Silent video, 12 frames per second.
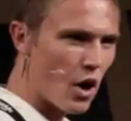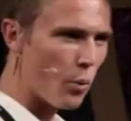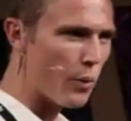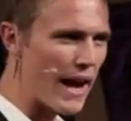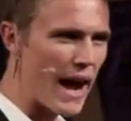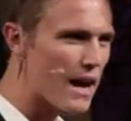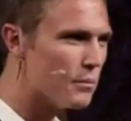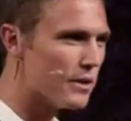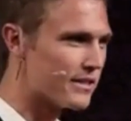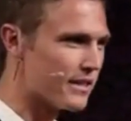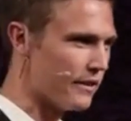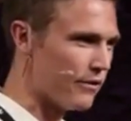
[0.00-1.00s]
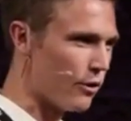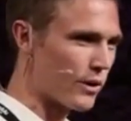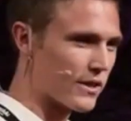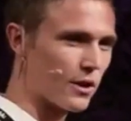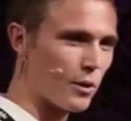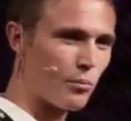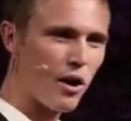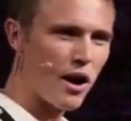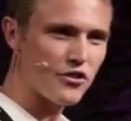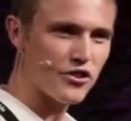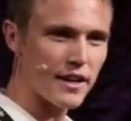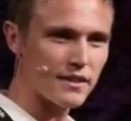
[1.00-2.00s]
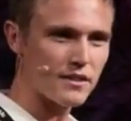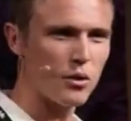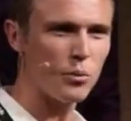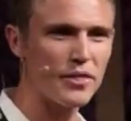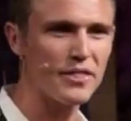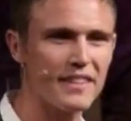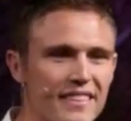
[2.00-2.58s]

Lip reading: We aimlessly focus our projects on what the